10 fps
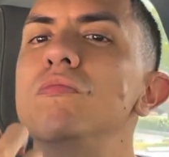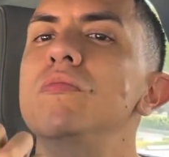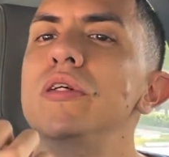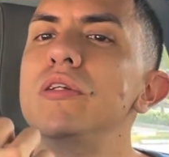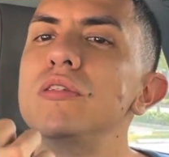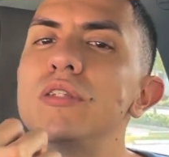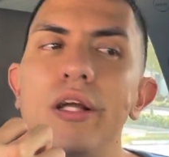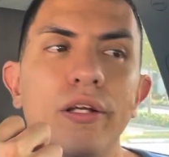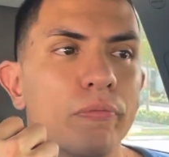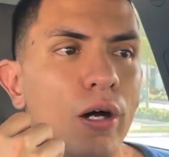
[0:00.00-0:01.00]
being
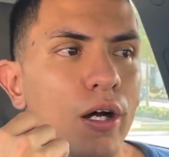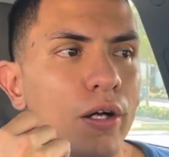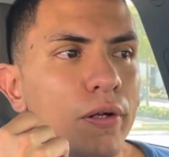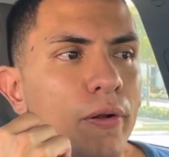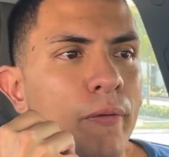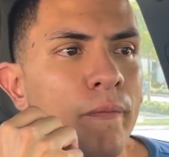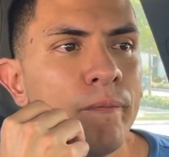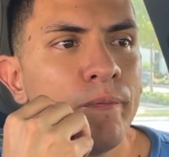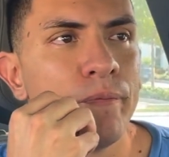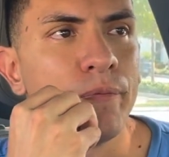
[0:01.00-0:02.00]
taken by
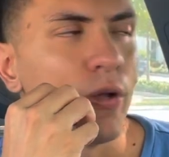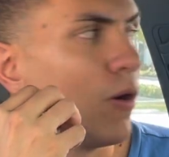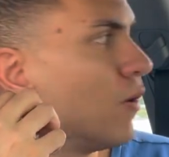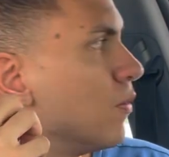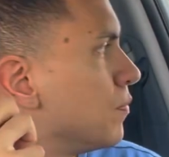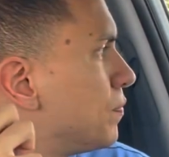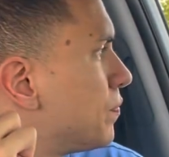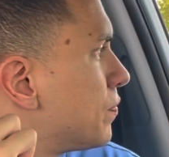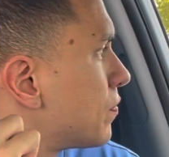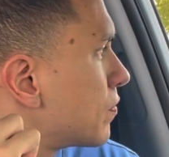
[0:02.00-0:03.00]
um
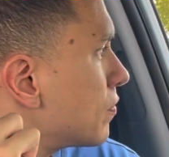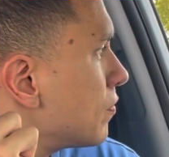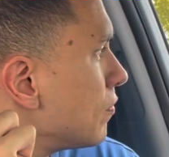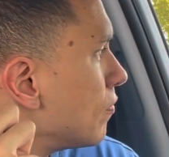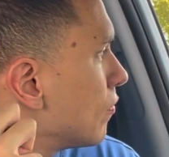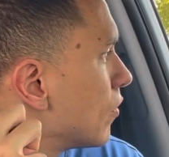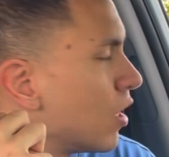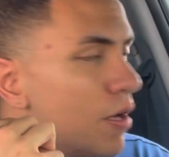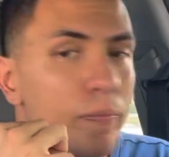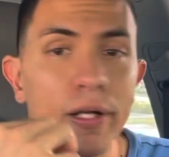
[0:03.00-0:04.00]

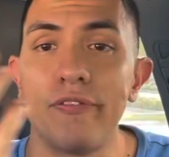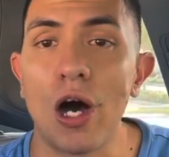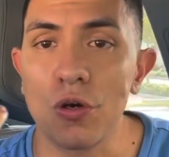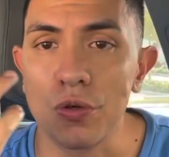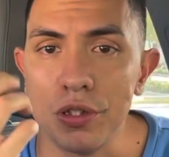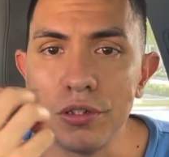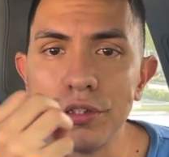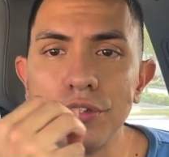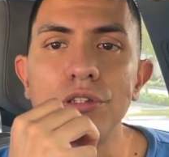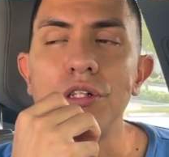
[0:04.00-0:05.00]
by the valkyries
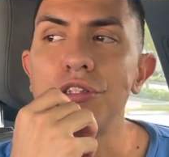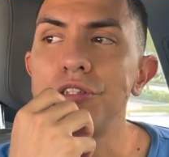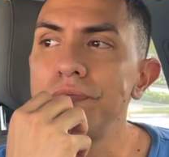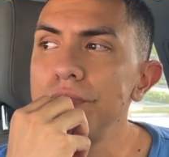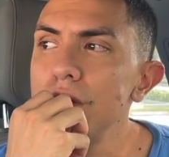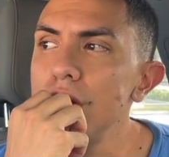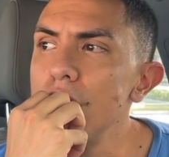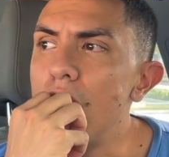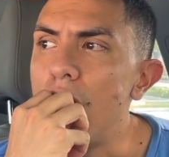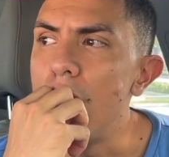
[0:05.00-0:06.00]
and such
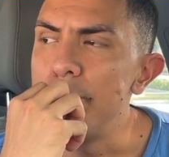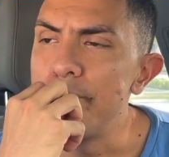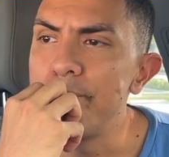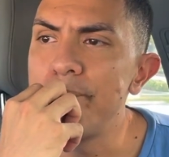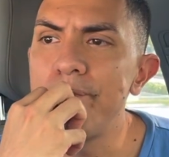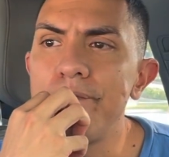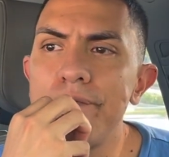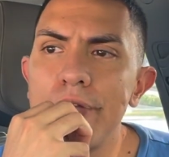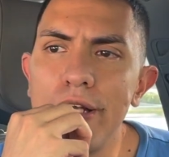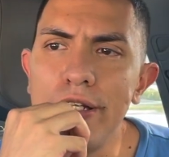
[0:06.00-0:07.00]
um,
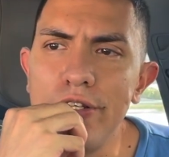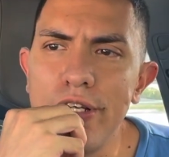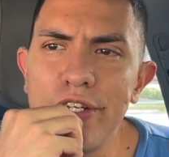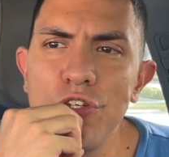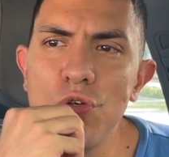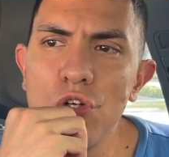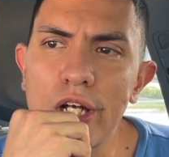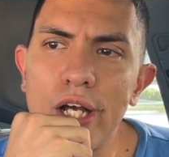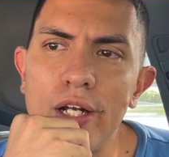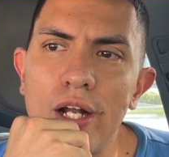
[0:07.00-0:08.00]
and and then you
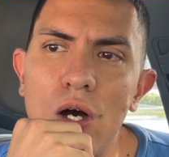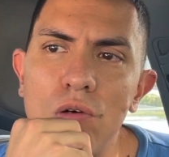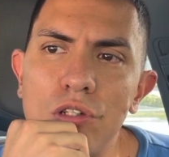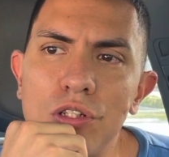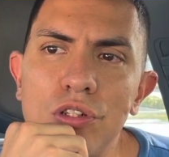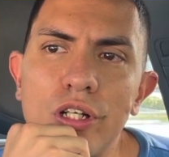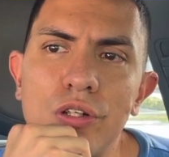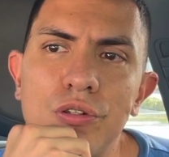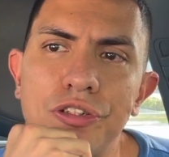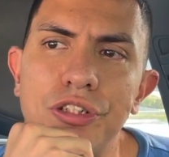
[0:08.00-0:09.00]
look at now when you look at
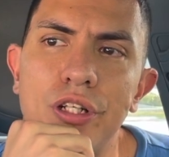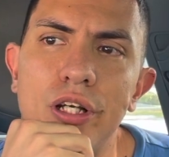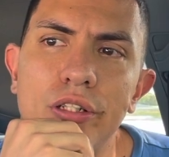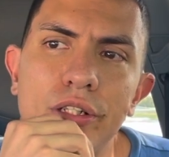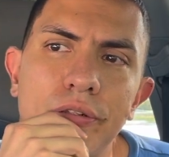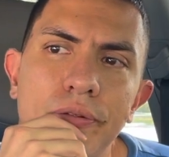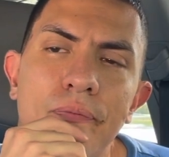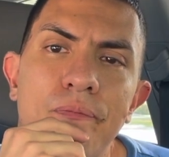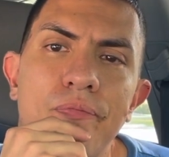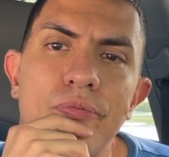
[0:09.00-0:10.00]
christianity
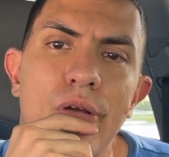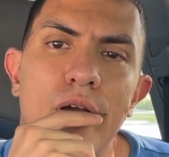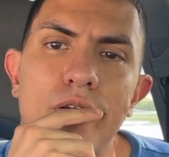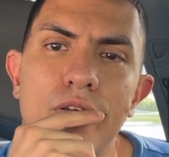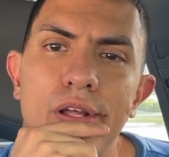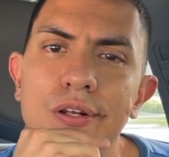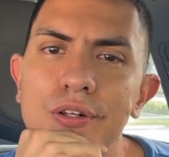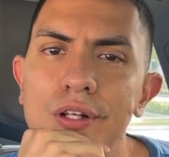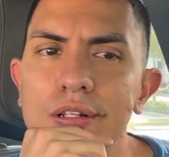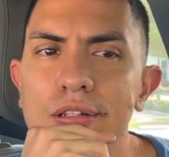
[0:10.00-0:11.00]
and and
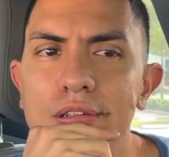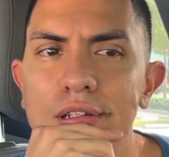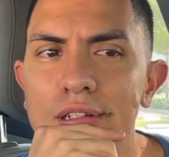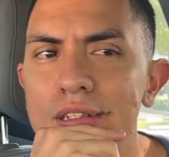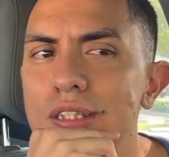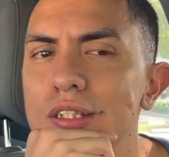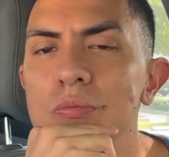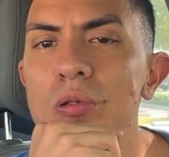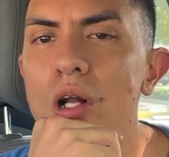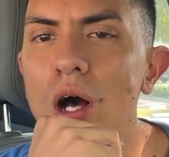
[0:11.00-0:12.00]
and, and it's the
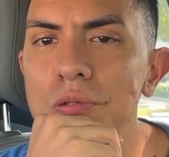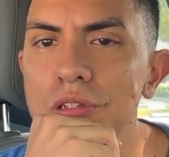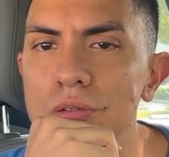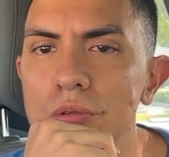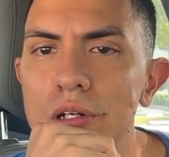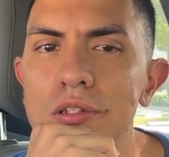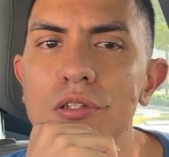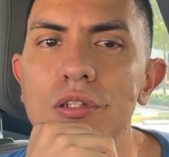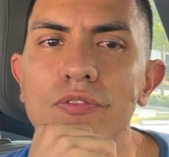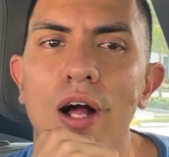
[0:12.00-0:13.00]
complete opposite right
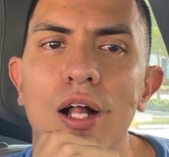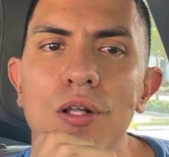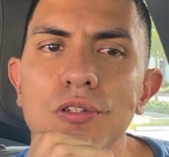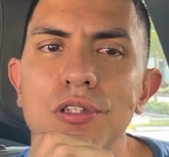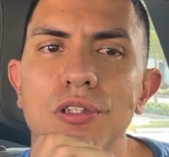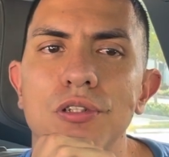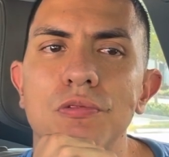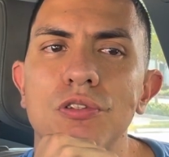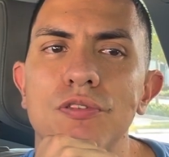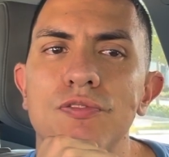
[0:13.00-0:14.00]
their value
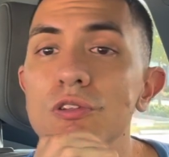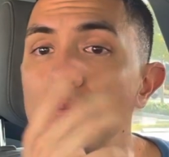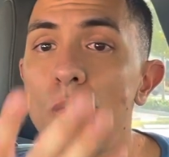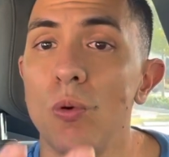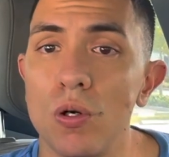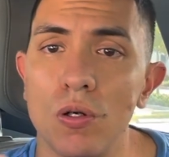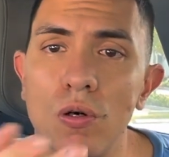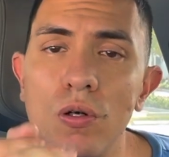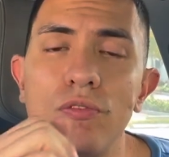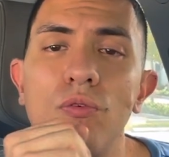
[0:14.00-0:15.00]
systems are for the poor
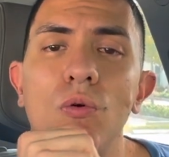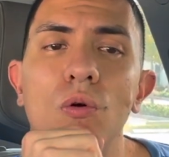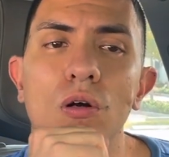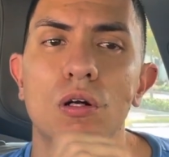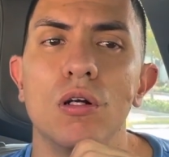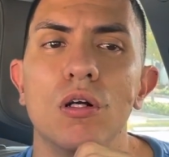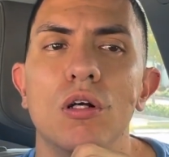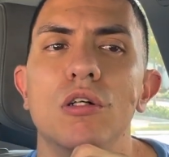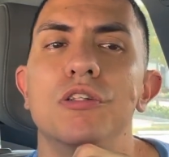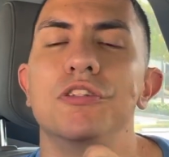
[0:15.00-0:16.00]
or for
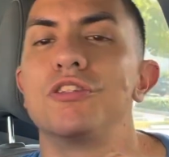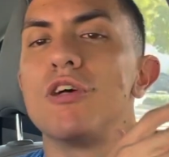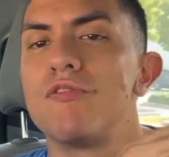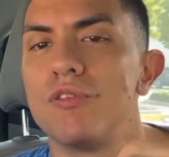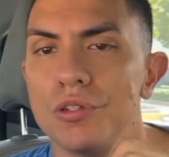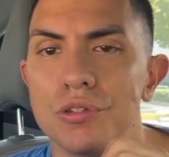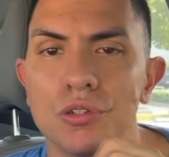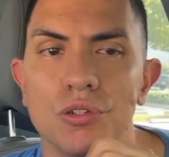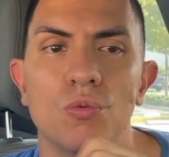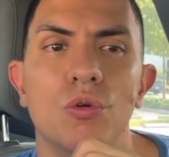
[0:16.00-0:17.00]
the sufferers
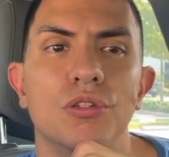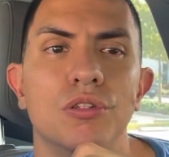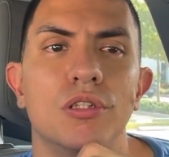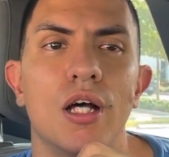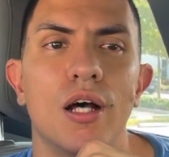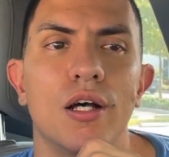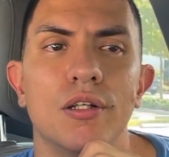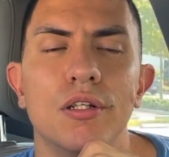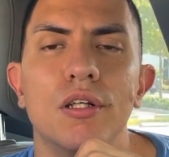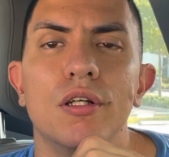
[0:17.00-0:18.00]
the ones that
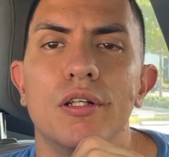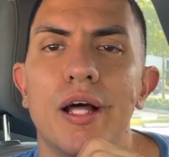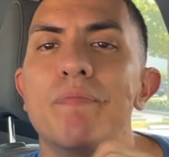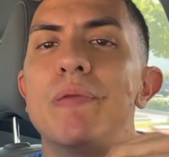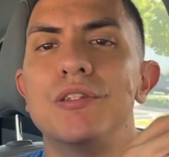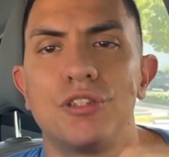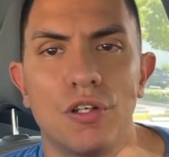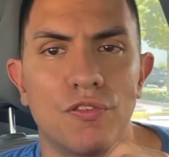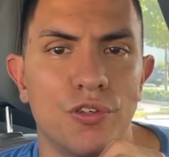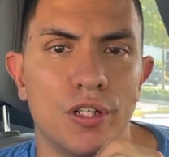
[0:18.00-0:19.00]
that been
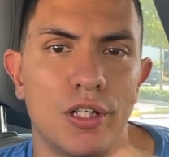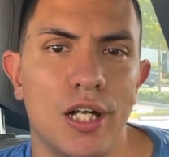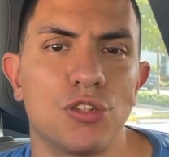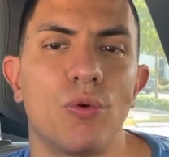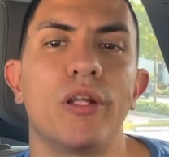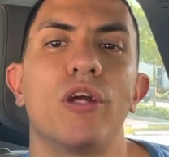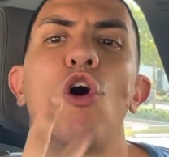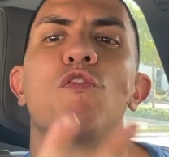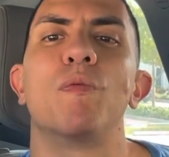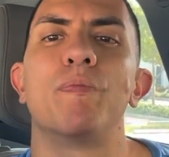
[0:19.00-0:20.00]
suffering and that's why they
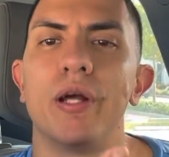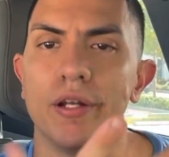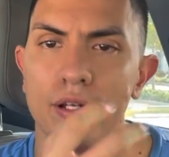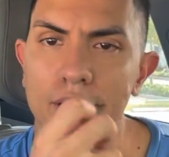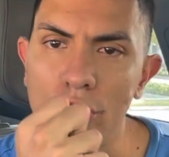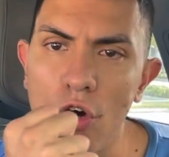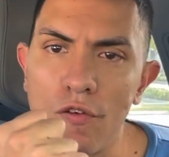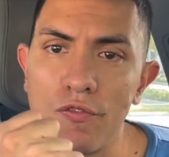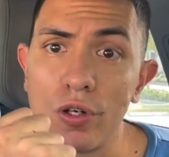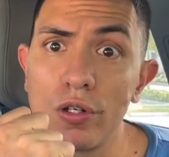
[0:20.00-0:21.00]
call for pity and they call
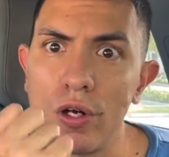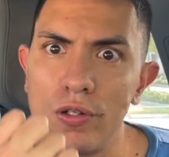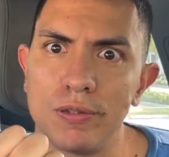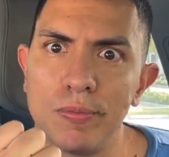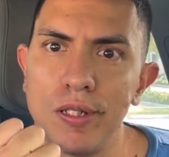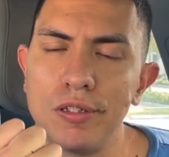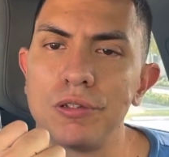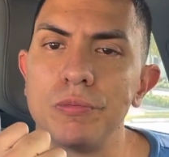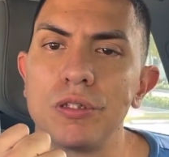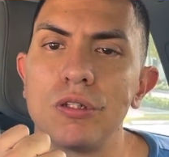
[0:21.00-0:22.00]
for
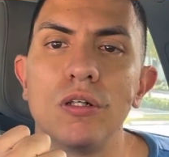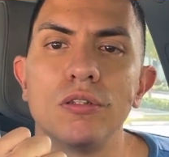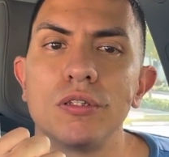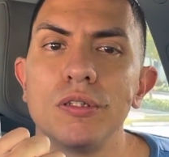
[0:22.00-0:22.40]
contemplation because